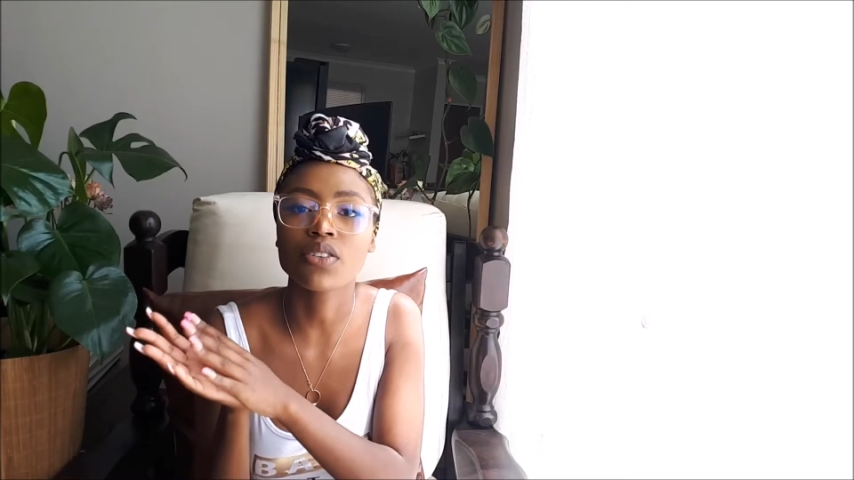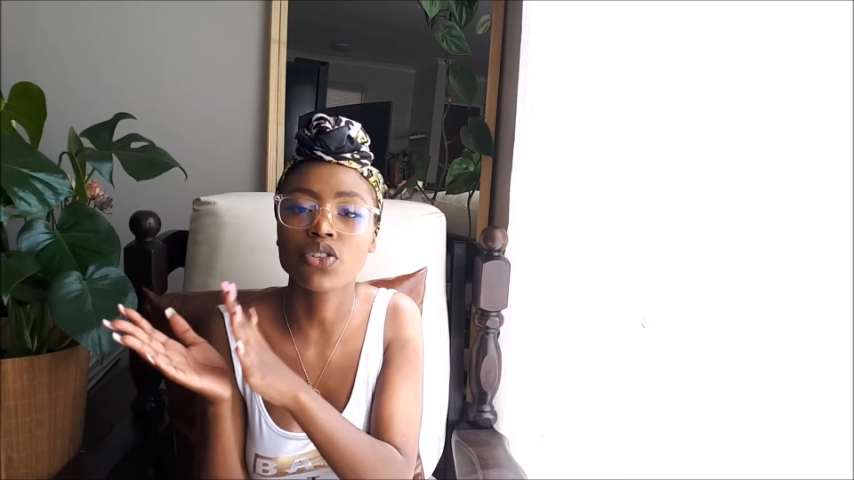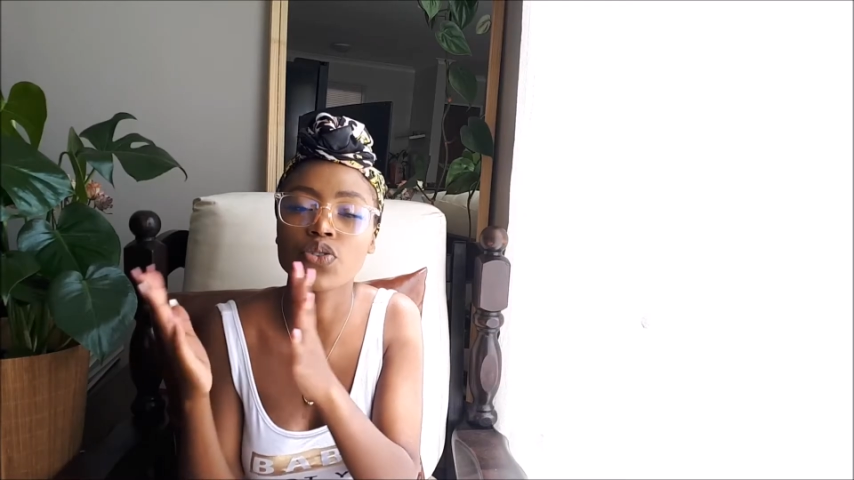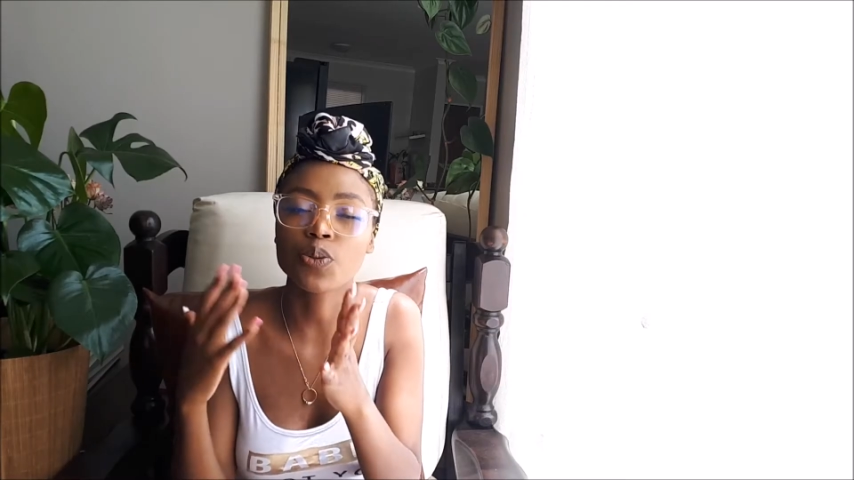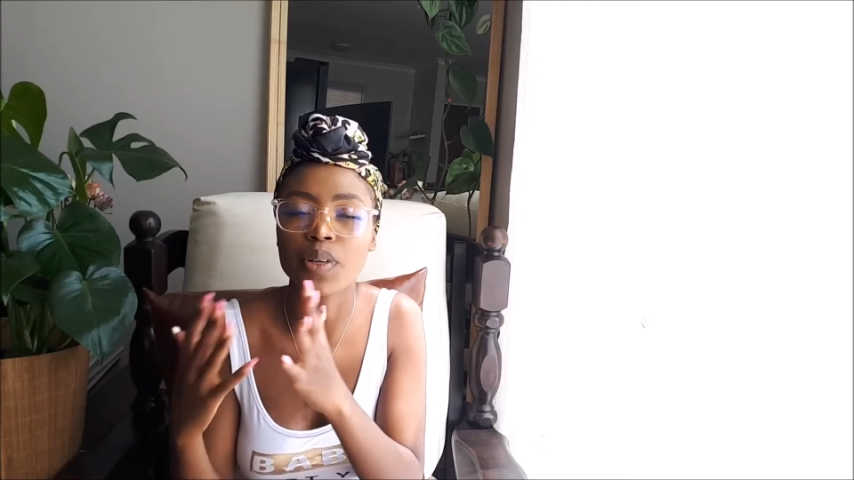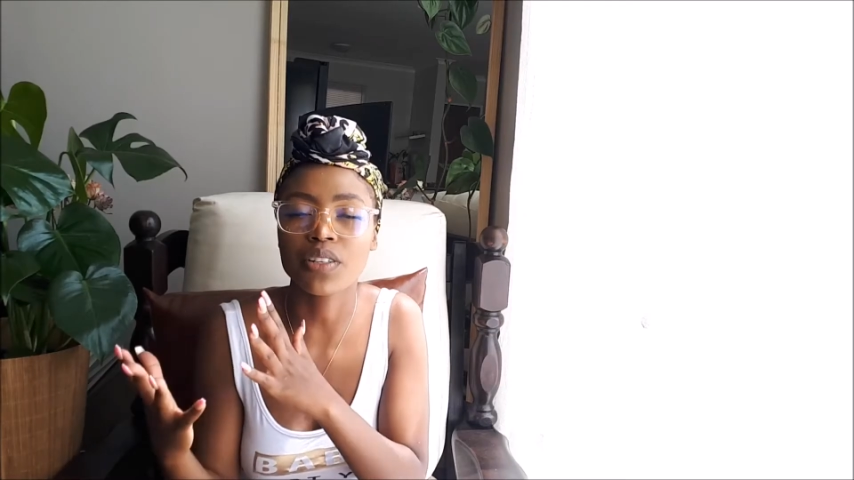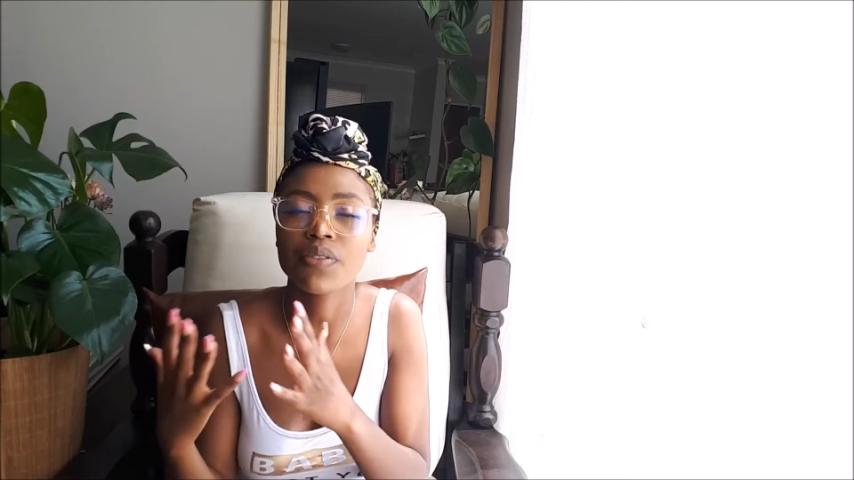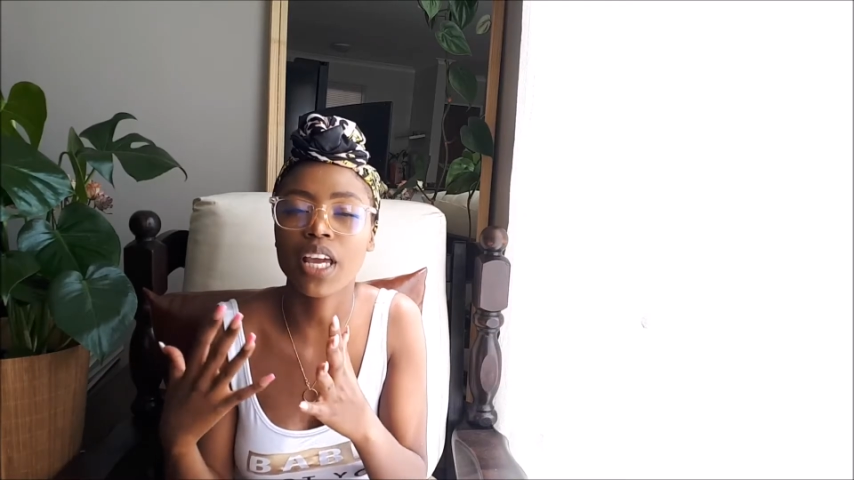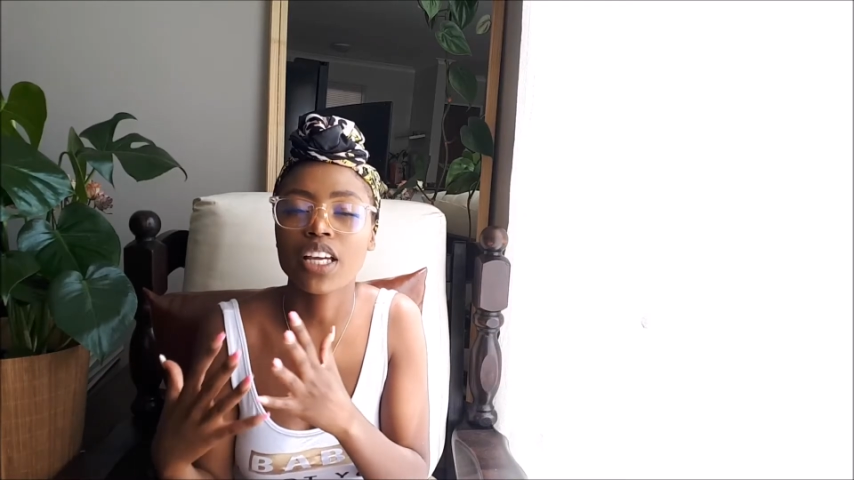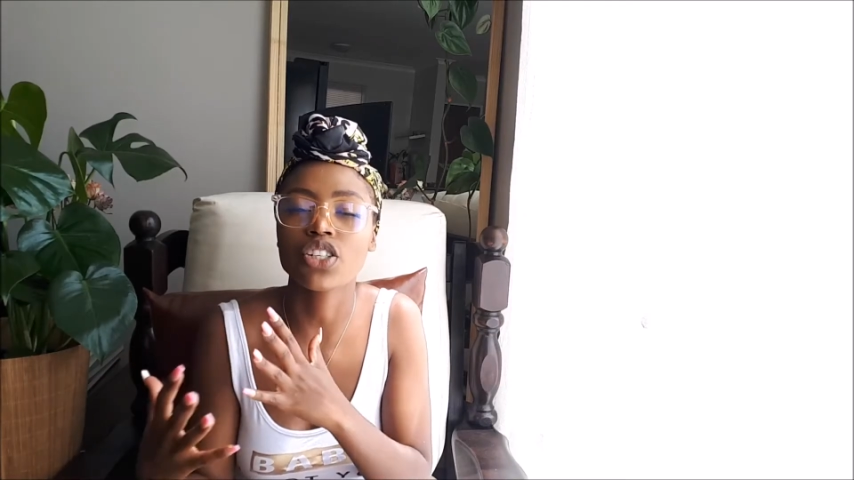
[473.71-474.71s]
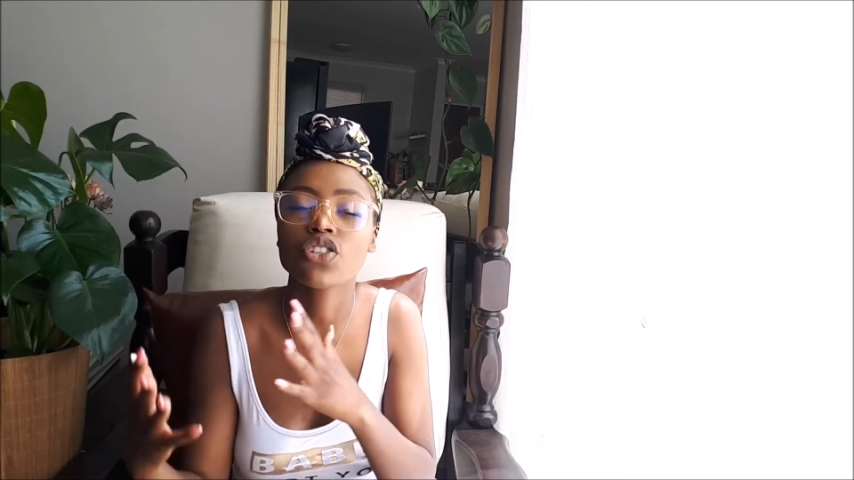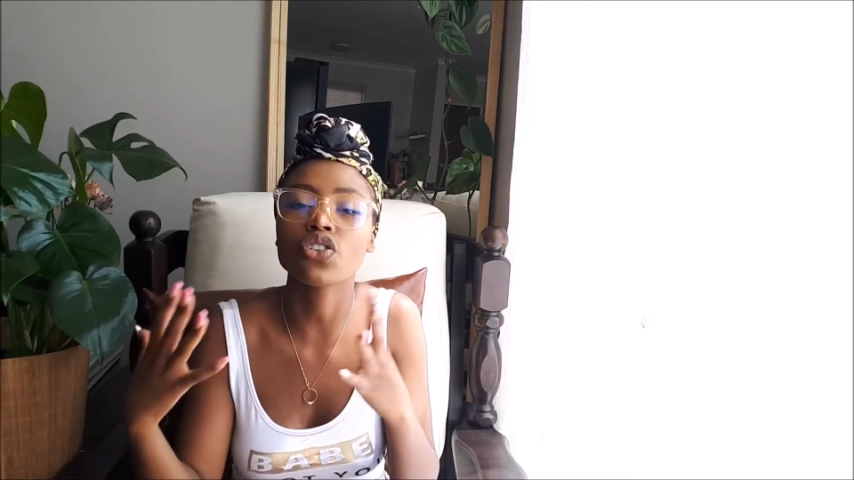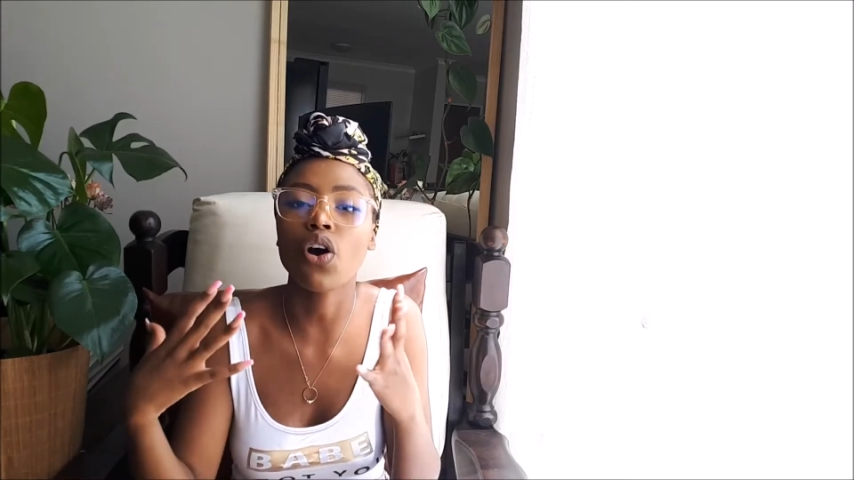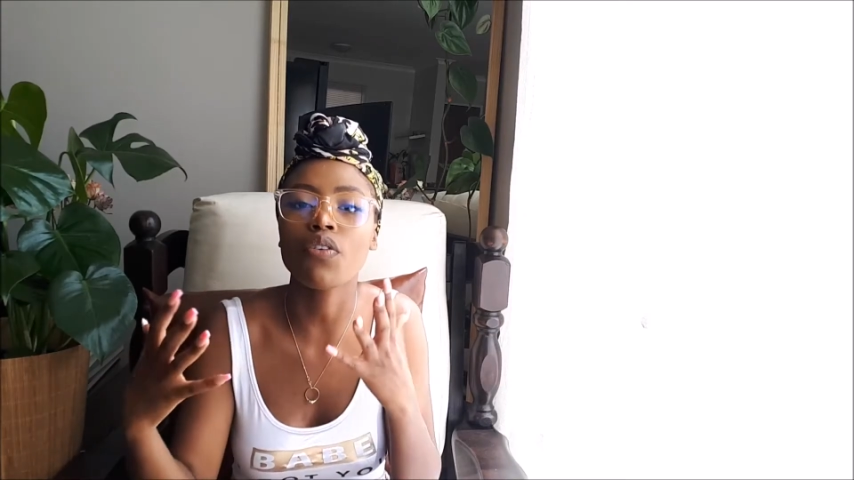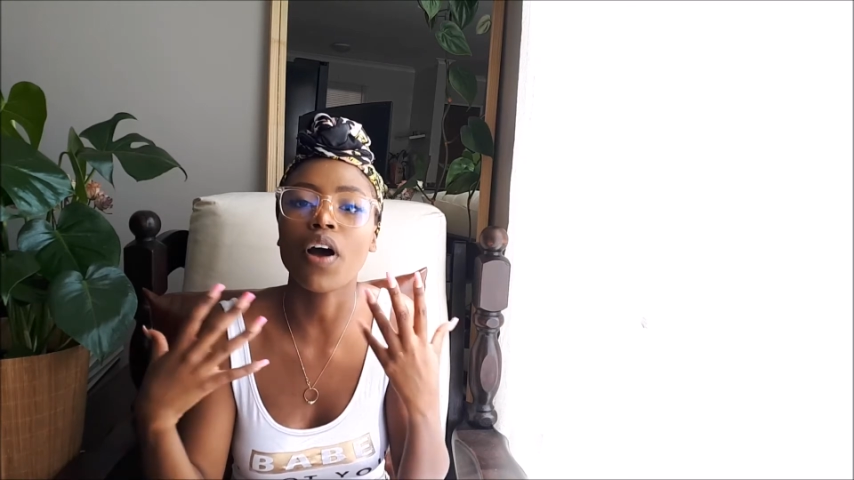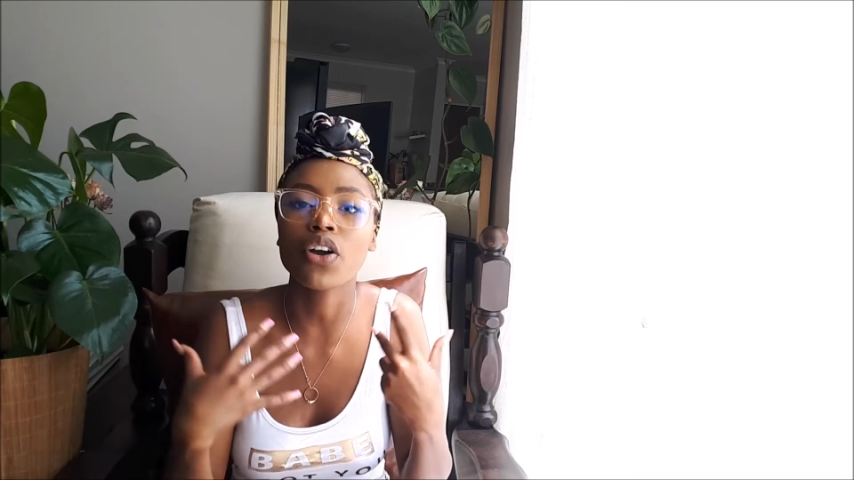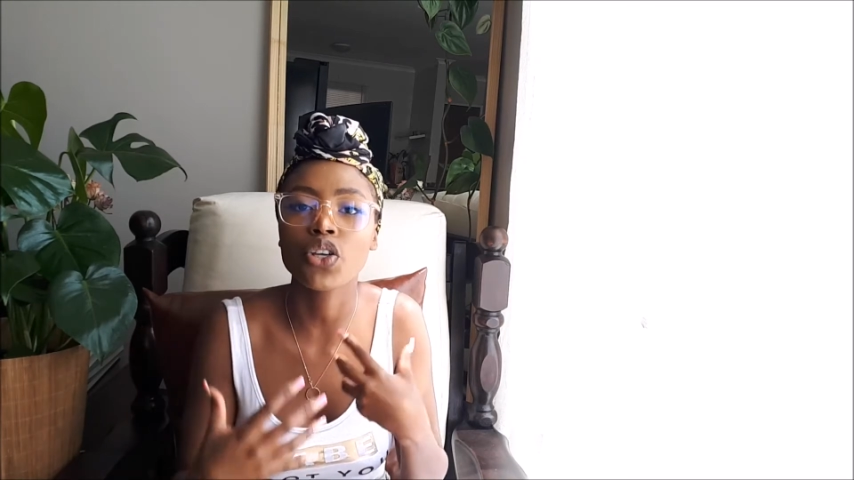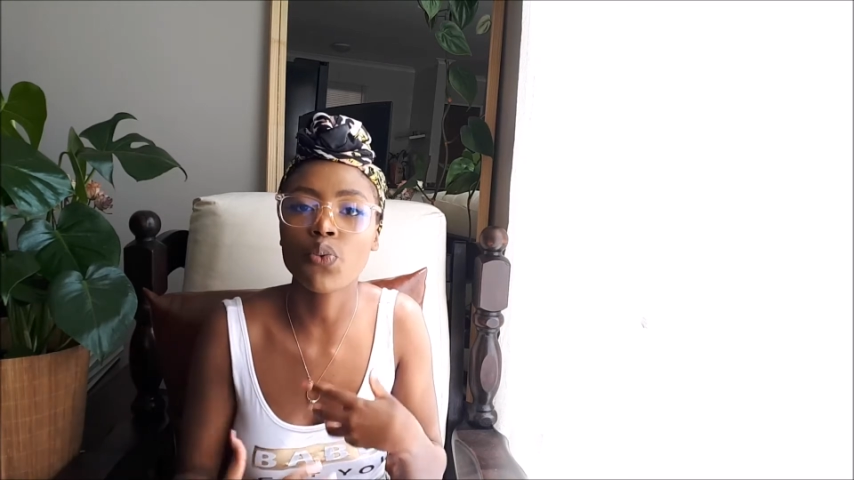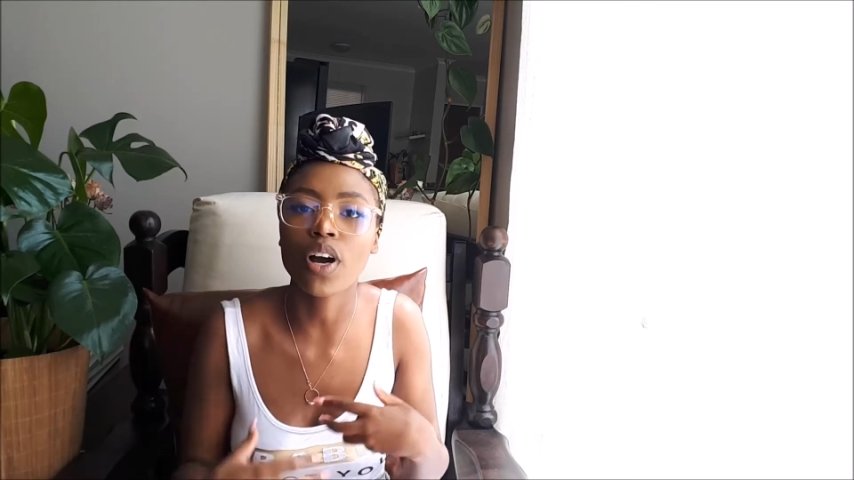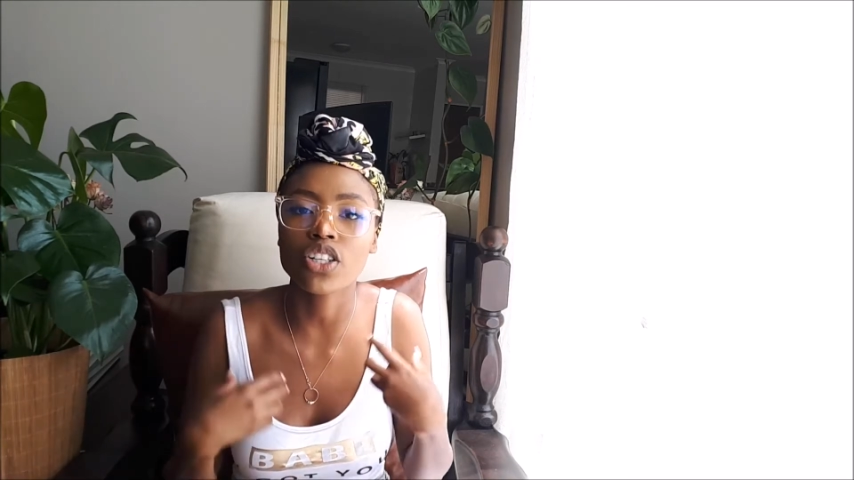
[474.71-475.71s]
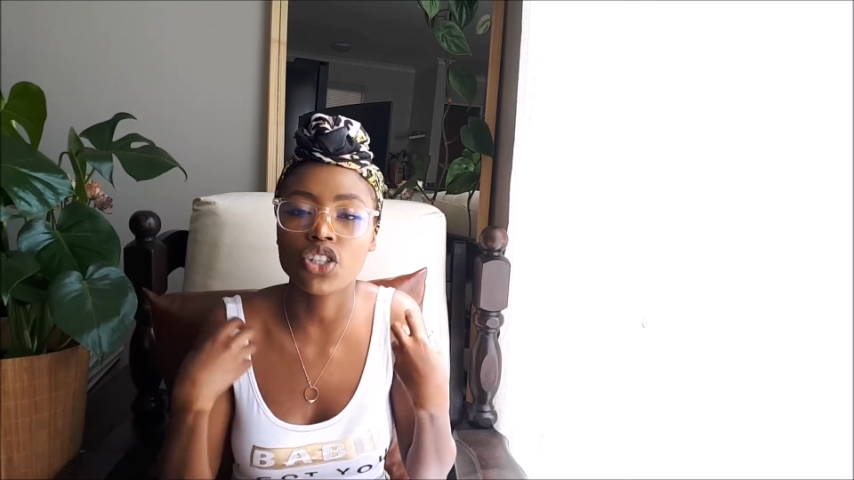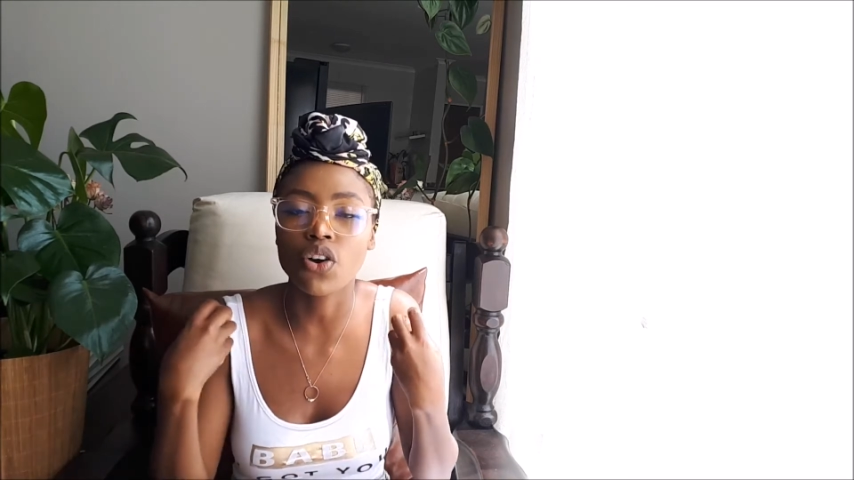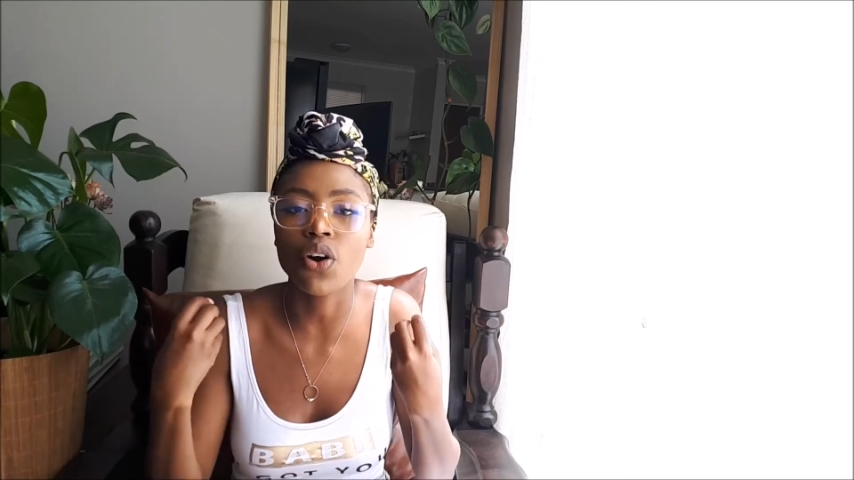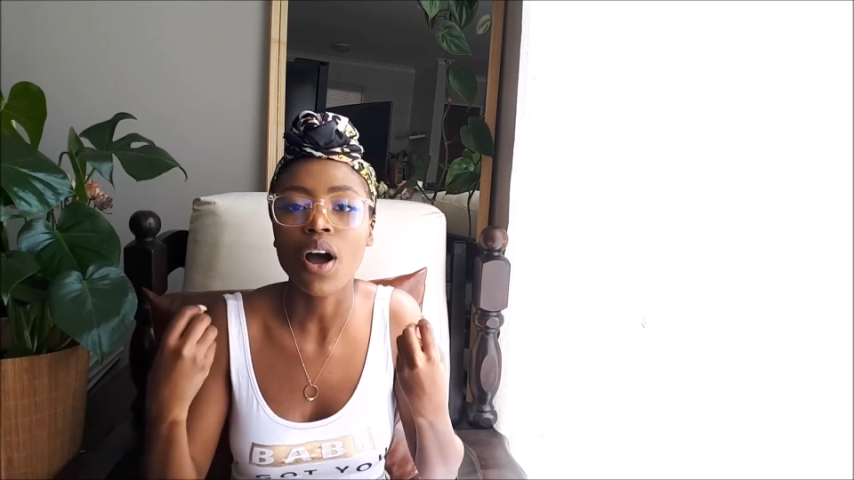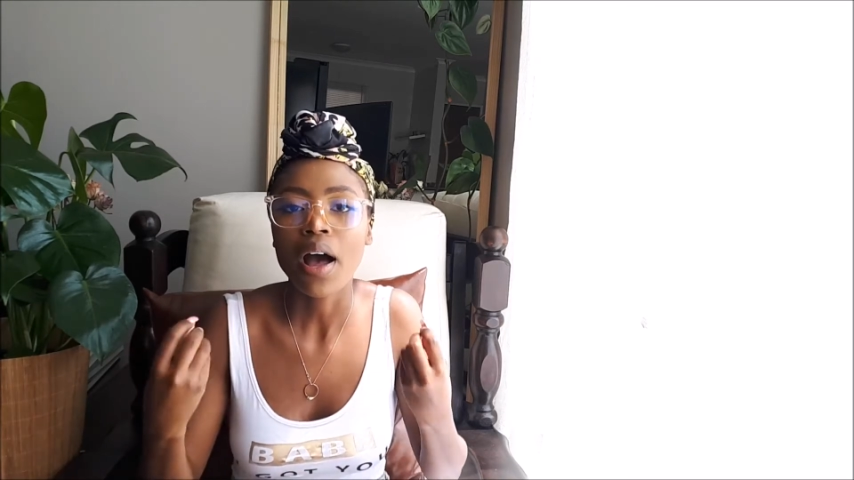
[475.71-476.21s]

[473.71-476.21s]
to specifications of how you want your